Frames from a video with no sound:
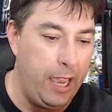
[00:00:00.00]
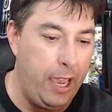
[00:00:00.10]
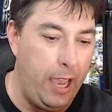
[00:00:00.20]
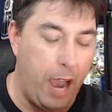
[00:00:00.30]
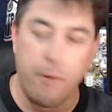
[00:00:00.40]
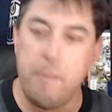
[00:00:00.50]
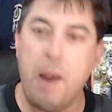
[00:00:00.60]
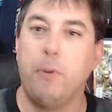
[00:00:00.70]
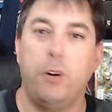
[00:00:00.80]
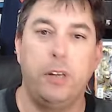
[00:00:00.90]
I
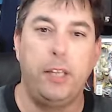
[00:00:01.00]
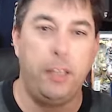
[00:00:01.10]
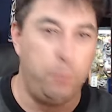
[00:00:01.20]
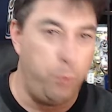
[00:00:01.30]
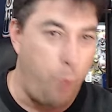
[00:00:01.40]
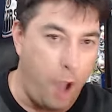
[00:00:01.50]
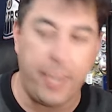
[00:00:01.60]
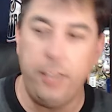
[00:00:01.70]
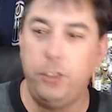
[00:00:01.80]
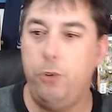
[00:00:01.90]
remember
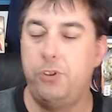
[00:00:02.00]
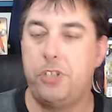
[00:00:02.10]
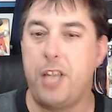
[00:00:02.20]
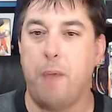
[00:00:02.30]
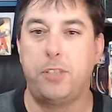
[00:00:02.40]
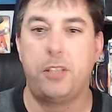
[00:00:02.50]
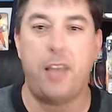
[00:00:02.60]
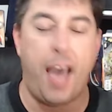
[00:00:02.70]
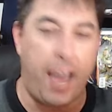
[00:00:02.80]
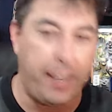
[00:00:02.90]
walking two steps,
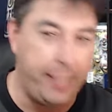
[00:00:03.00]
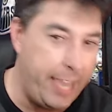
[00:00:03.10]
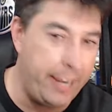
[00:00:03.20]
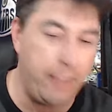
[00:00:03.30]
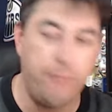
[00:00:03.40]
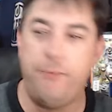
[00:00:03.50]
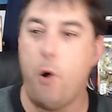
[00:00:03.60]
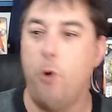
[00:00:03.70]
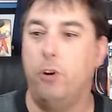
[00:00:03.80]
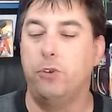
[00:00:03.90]
getting
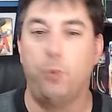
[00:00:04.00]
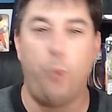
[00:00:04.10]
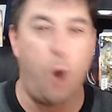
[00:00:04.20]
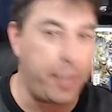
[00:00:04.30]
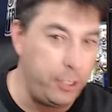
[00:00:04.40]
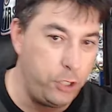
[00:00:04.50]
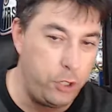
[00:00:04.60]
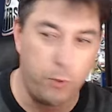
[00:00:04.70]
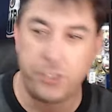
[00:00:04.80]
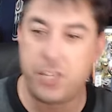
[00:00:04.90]
photos, walking two
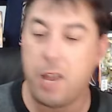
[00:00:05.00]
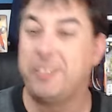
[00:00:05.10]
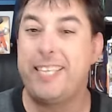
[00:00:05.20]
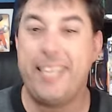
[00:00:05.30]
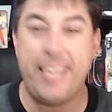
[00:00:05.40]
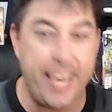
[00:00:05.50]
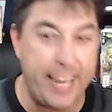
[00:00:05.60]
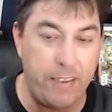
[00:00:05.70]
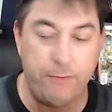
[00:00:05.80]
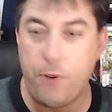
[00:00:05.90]
more steps,
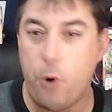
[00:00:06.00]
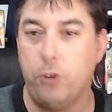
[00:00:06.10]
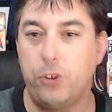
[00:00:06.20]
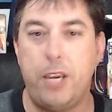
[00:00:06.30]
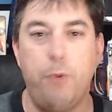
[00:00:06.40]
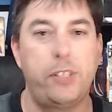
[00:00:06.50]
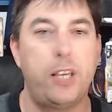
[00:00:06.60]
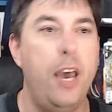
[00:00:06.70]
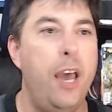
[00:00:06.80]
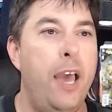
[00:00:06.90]
getting photos. It was
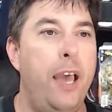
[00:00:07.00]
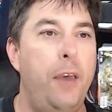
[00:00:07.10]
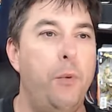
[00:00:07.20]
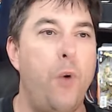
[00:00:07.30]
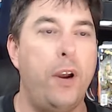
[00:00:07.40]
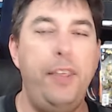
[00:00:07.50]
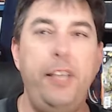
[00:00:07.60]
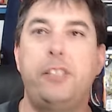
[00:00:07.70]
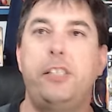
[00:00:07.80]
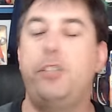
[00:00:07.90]
one of
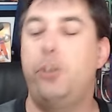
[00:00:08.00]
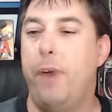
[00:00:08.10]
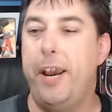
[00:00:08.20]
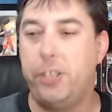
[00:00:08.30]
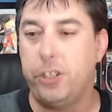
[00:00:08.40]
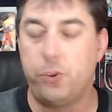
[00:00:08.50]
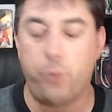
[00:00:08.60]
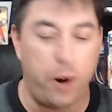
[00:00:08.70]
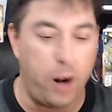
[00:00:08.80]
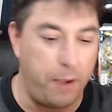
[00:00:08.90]
these situations
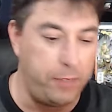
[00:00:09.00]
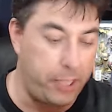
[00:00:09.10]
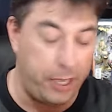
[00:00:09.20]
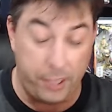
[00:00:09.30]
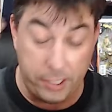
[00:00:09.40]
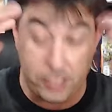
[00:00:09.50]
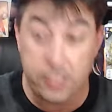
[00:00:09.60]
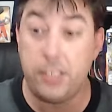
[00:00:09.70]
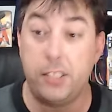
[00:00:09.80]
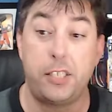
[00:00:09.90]
where I was like, this is
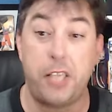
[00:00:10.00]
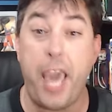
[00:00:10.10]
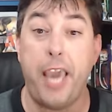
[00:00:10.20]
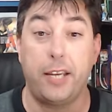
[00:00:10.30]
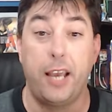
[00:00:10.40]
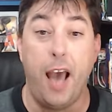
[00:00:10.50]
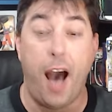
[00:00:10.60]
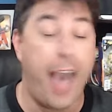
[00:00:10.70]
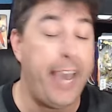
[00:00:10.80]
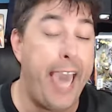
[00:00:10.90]
insane.
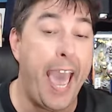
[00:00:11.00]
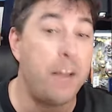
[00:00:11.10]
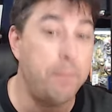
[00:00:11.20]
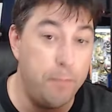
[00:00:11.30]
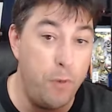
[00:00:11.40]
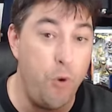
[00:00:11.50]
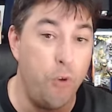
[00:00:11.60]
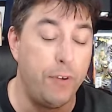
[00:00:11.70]
I can't move.